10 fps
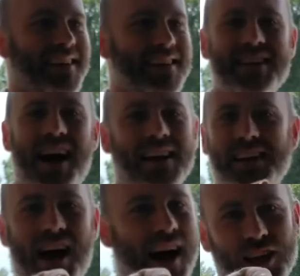
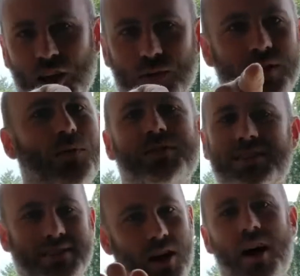Not you. No,
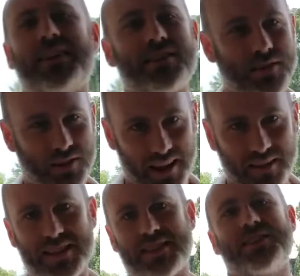just, all right, just like,
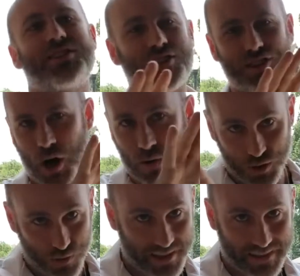listen, just don't do
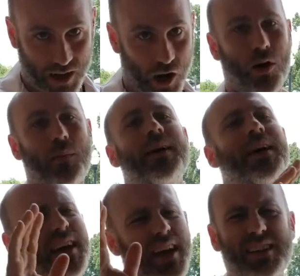this at home.
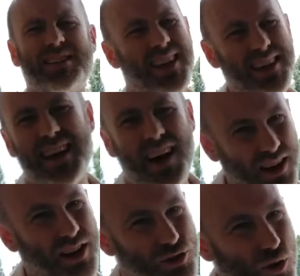It gets out of
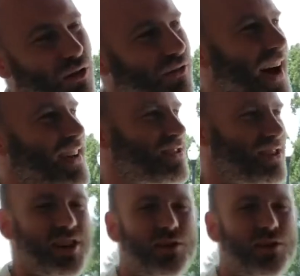control faster than you